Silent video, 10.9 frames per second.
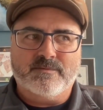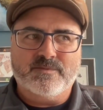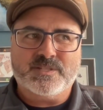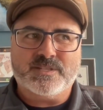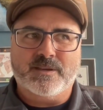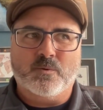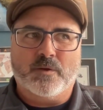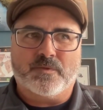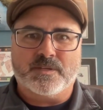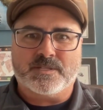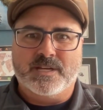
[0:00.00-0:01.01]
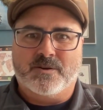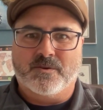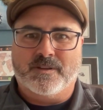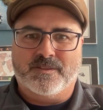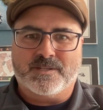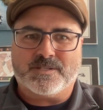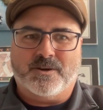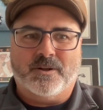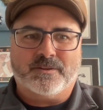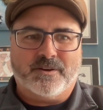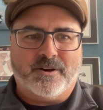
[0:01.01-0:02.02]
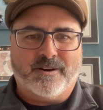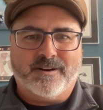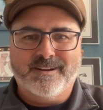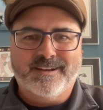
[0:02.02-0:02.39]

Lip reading: see what the secret and the salt are